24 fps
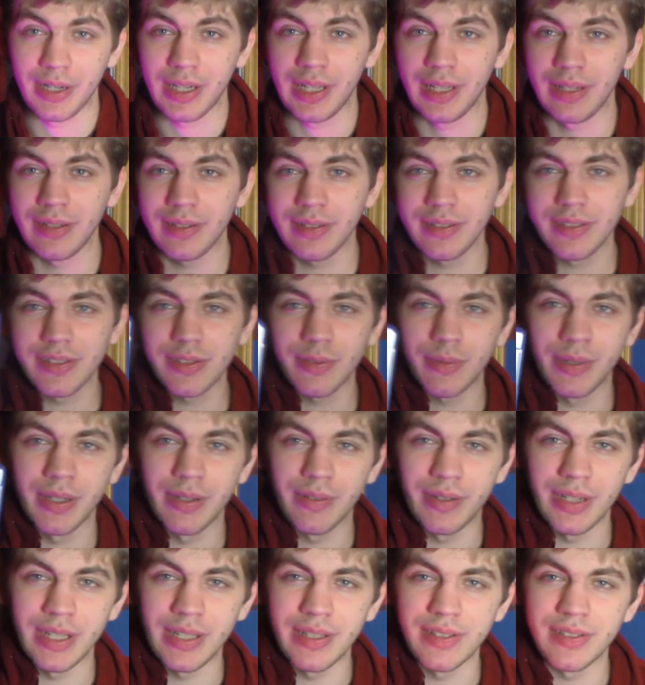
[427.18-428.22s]
it, so
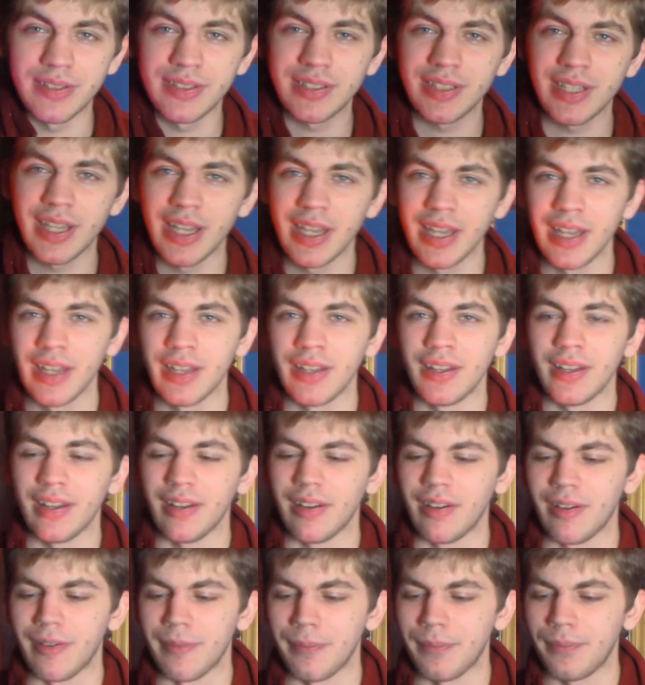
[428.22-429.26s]
here it is.
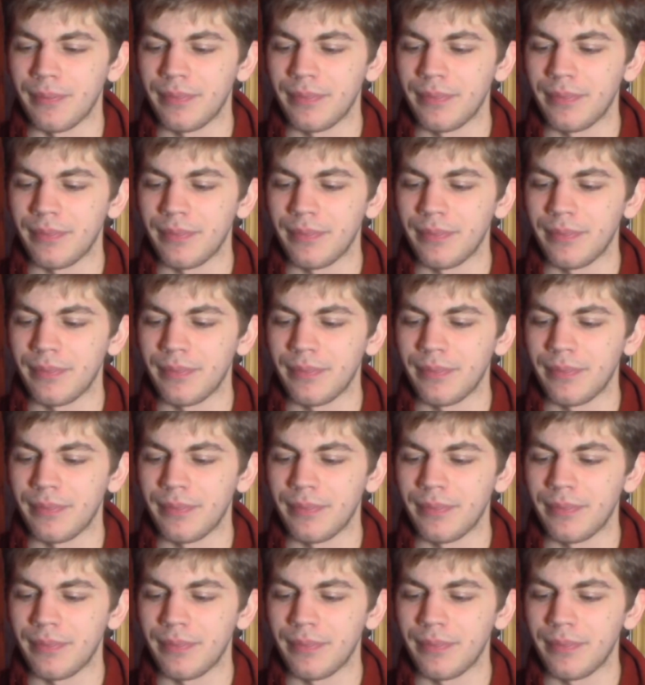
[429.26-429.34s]
But